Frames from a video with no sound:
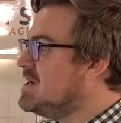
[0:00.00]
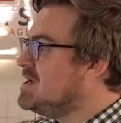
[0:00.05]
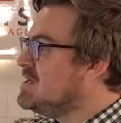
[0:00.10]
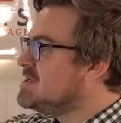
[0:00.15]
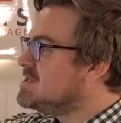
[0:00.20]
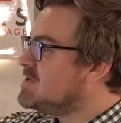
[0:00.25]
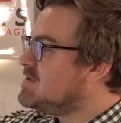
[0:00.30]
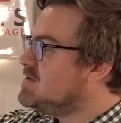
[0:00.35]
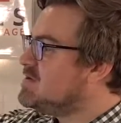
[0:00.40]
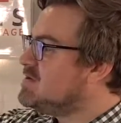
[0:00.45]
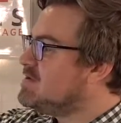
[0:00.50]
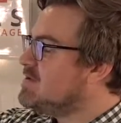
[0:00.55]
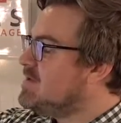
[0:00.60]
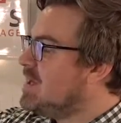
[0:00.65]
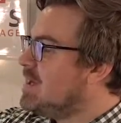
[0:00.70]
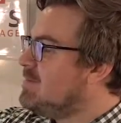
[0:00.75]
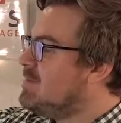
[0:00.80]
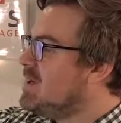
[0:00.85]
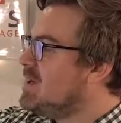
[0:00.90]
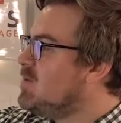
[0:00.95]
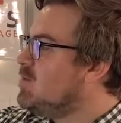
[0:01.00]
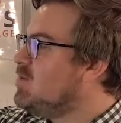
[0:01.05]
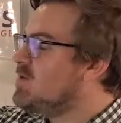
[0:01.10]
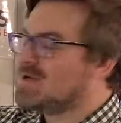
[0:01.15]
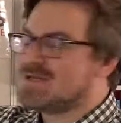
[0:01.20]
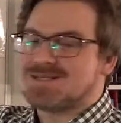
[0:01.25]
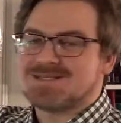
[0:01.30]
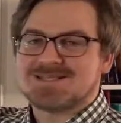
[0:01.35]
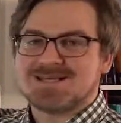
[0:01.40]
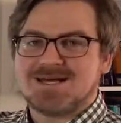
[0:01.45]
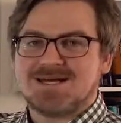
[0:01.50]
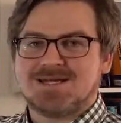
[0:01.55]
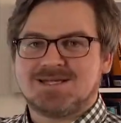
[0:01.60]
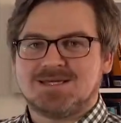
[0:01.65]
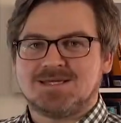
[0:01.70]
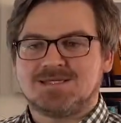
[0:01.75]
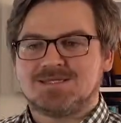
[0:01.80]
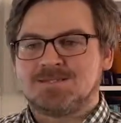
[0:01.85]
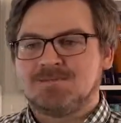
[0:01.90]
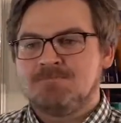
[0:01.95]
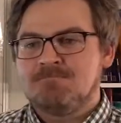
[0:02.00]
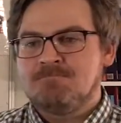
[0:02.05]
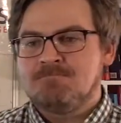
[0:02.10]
So a big warning sign is